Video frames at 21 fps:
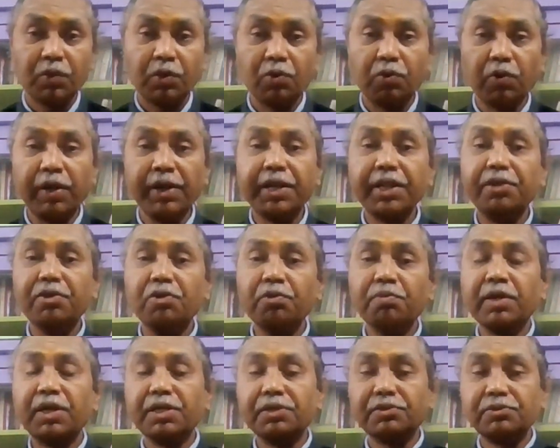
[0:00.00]
Quality
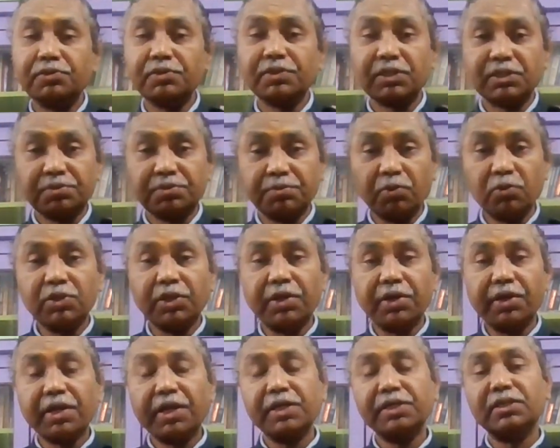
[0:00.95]
human resources, both
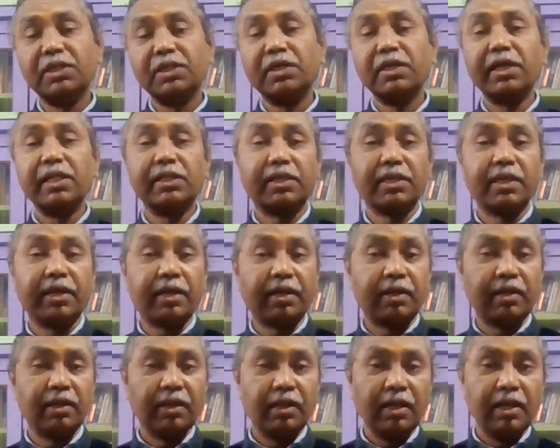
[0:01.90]
education and healthcare.
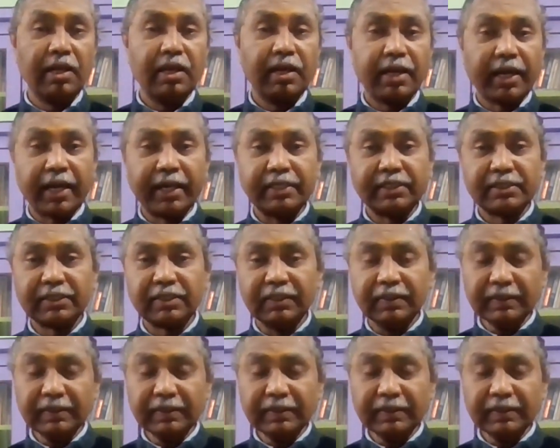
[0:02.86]
Right.